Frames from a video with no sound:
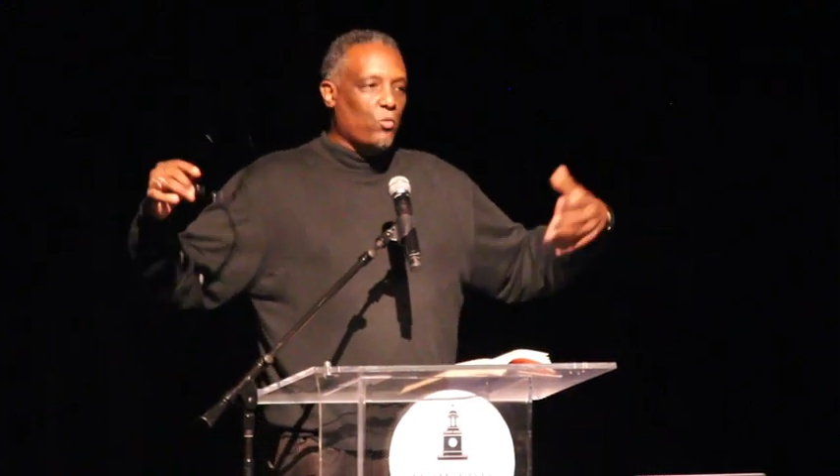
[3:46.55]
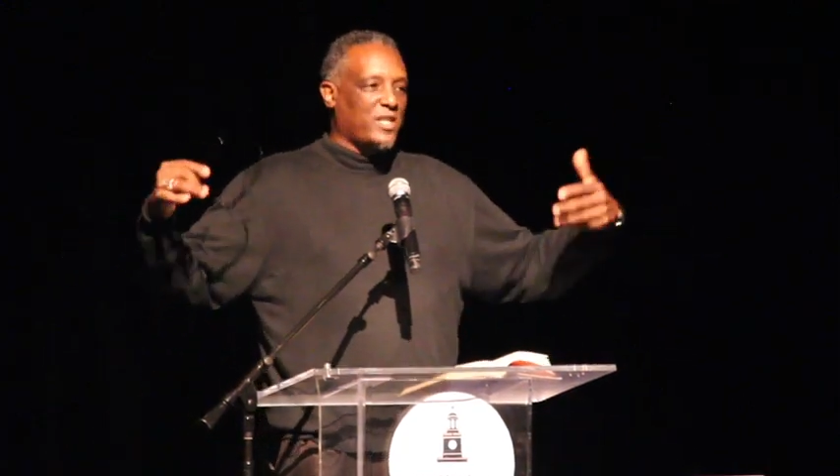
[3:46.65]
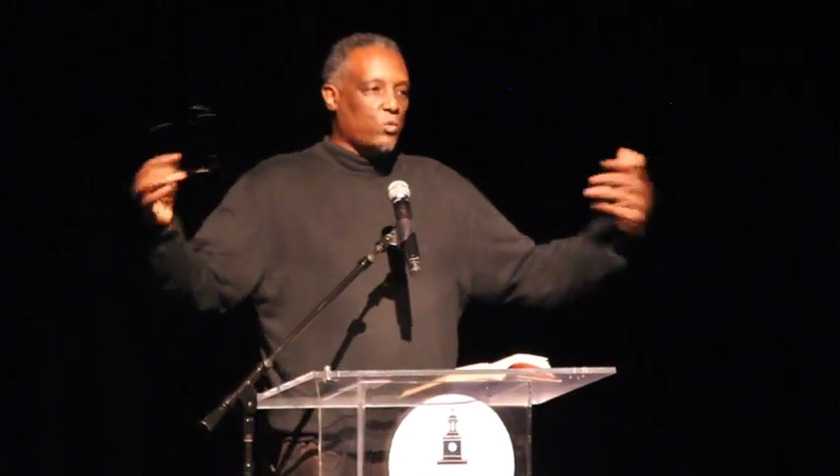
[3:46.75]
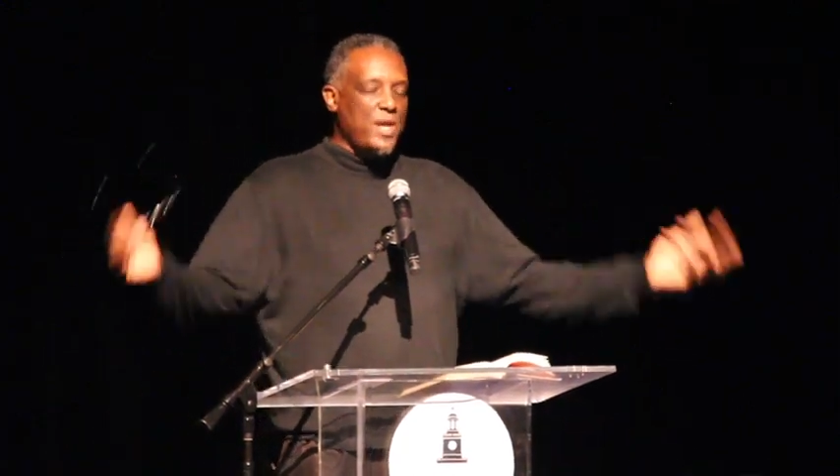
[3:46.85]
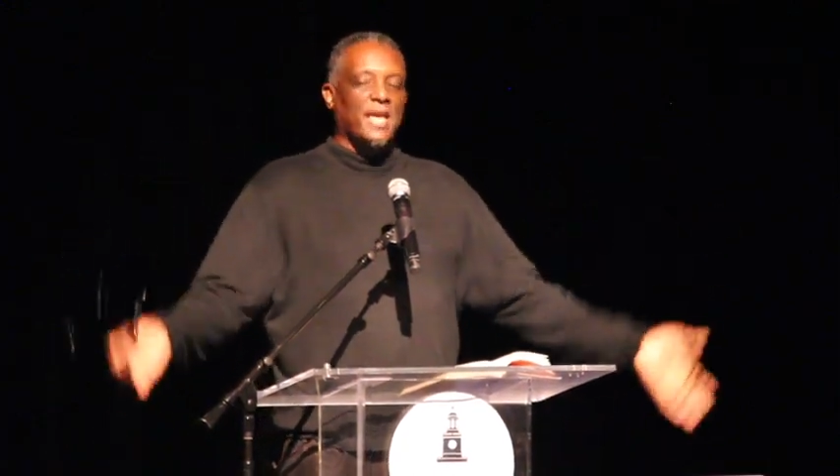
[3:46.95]
through
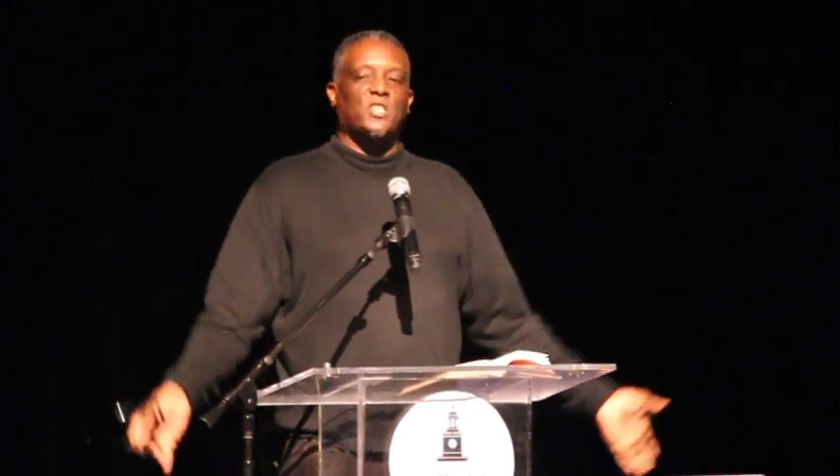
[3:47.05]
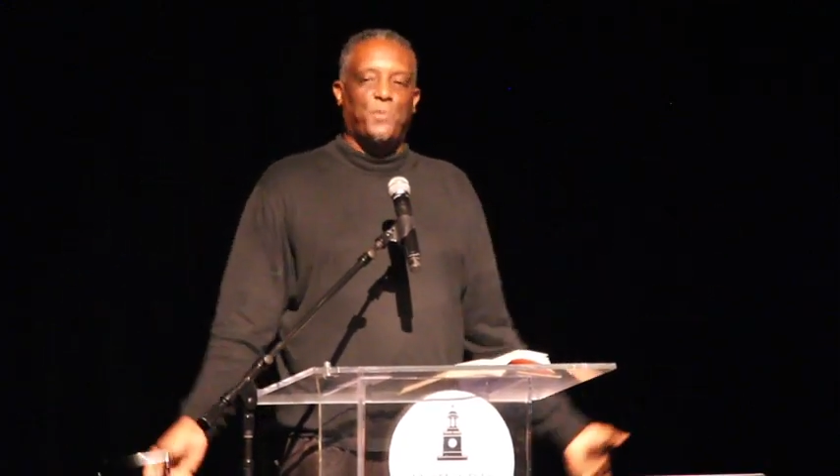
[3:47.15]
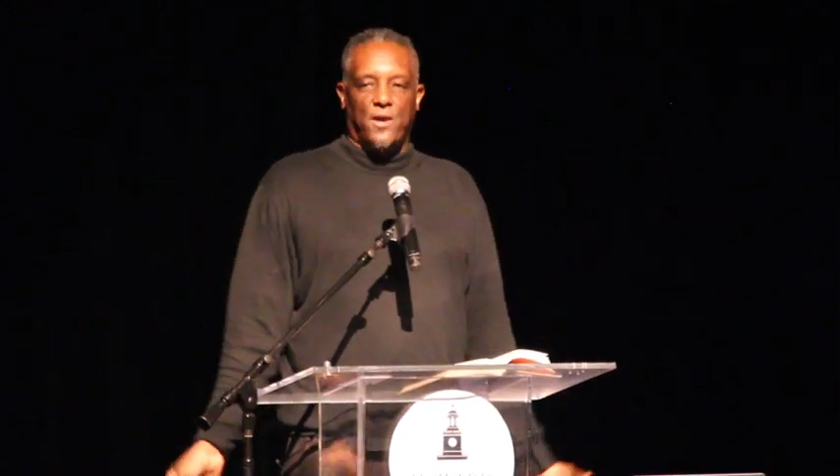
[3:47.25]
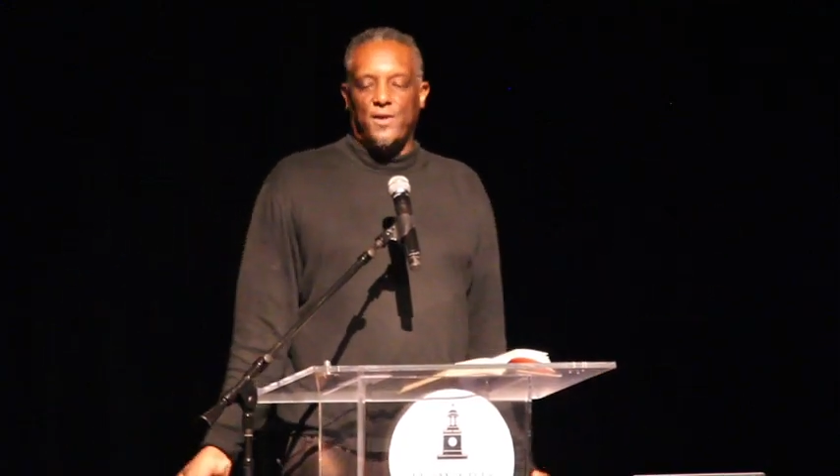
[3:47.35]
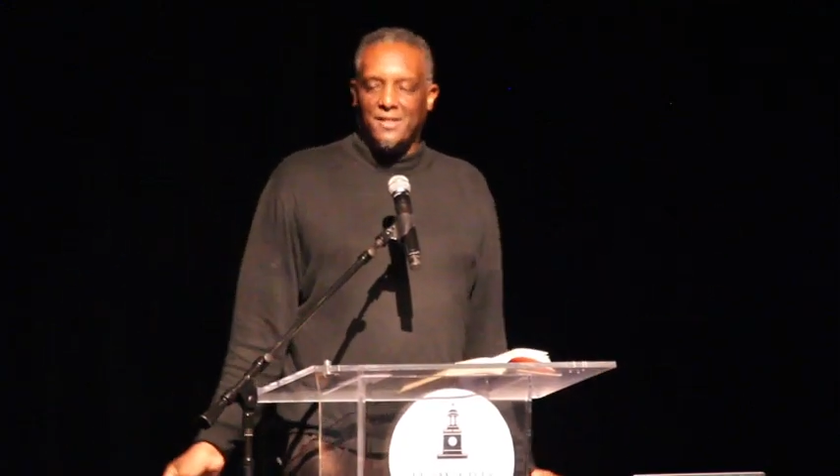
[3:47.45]
which we
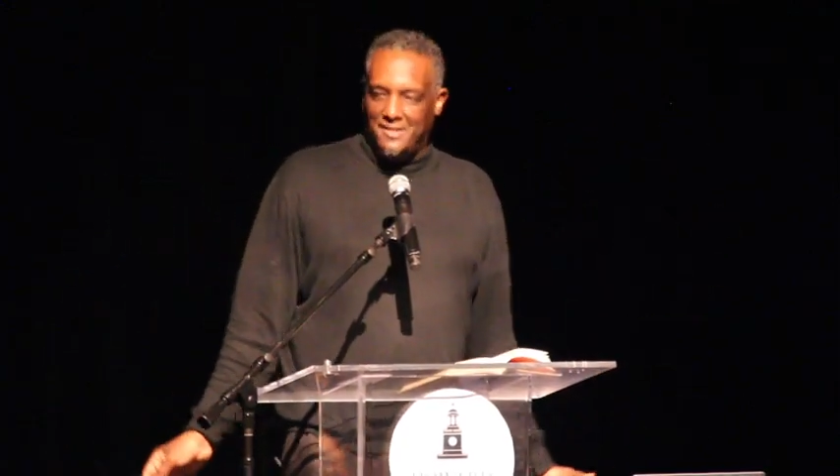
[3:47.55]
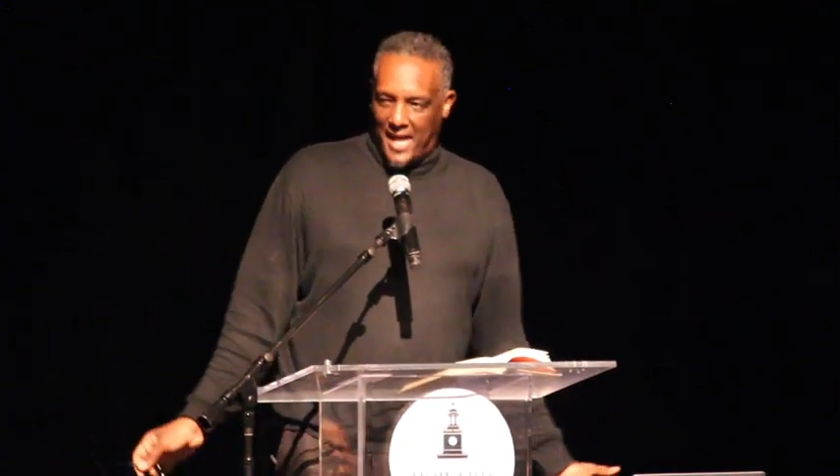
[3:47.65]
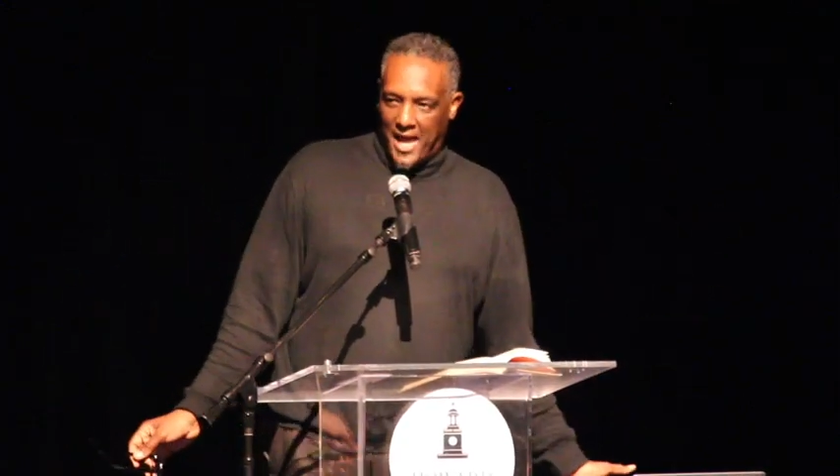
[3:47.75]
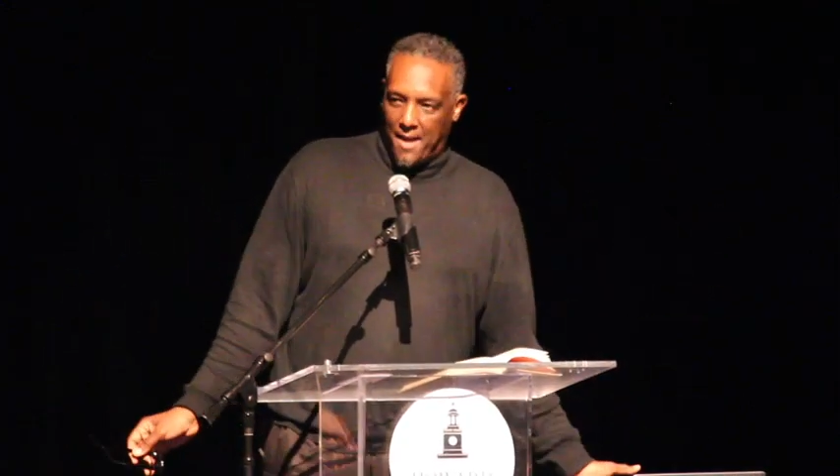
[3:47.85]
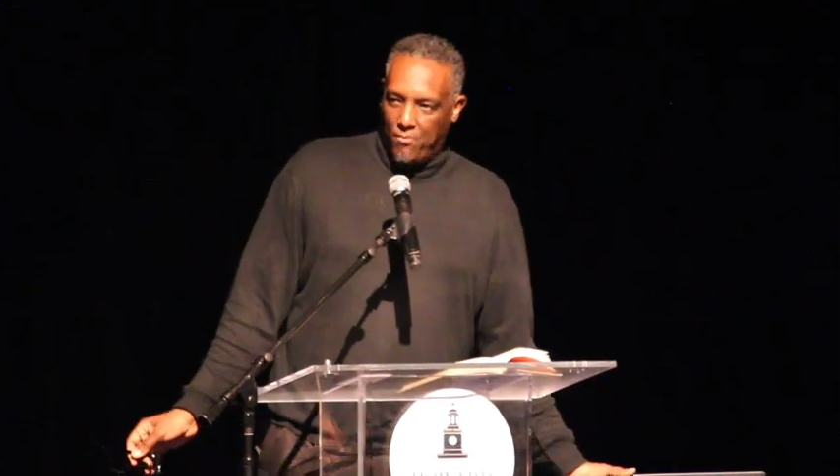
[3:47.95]

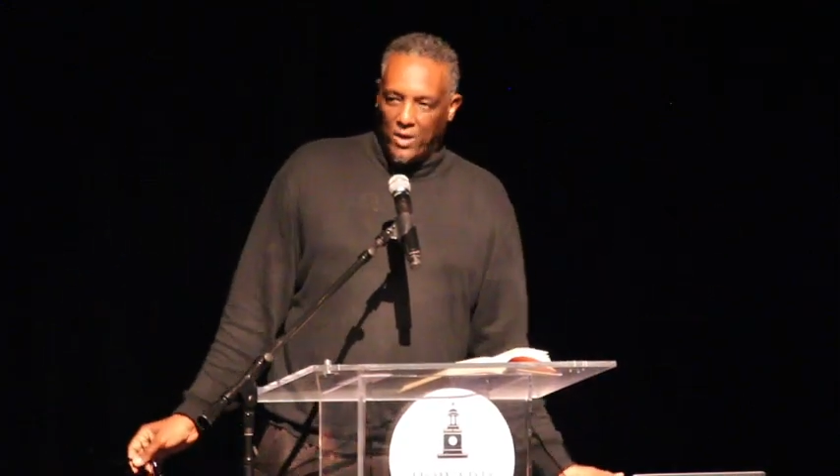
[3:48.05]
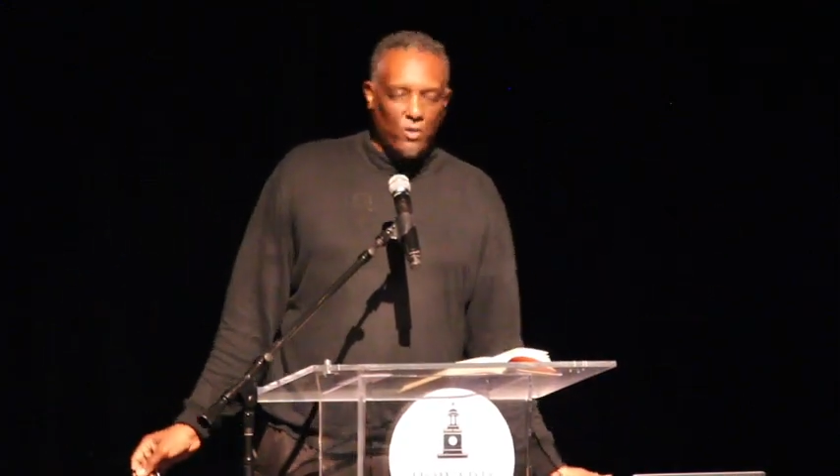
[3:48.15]
experience time.